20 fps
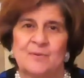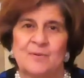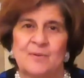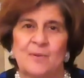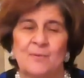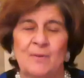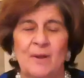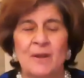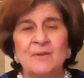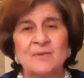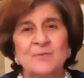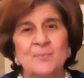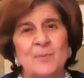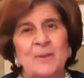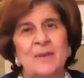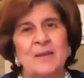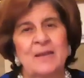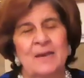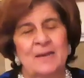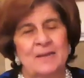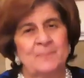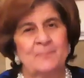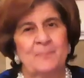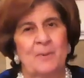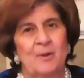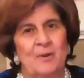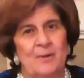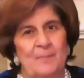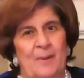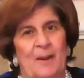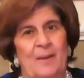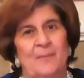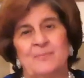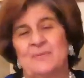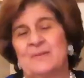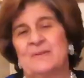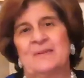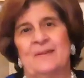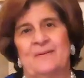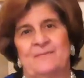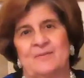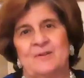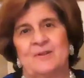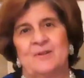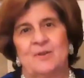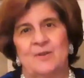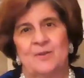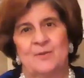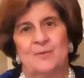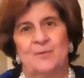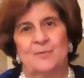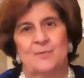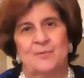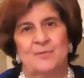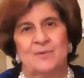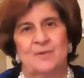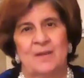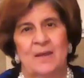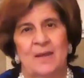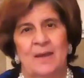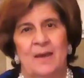So last week I spoke about the 7 Qs